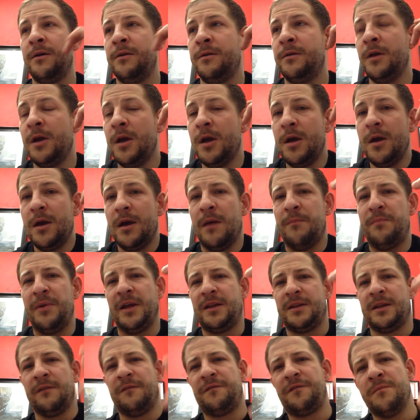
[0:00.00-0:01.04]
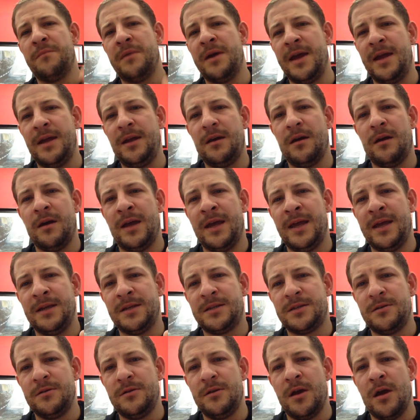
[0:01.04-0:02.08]
And a big thing for me
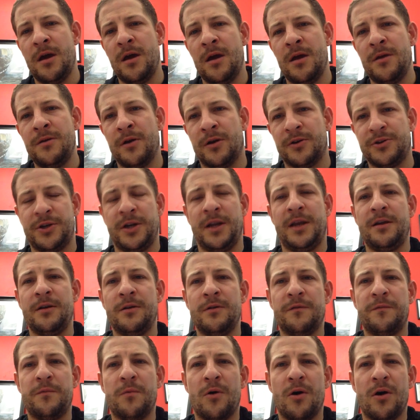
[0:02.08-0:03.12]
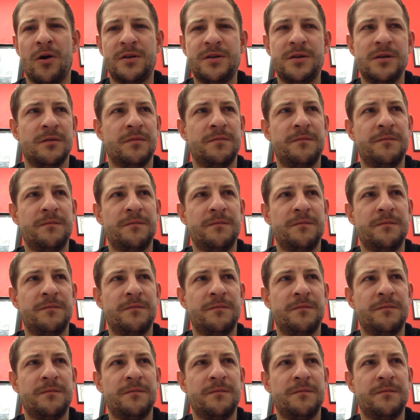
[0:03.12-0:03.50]
is not drinking enough water.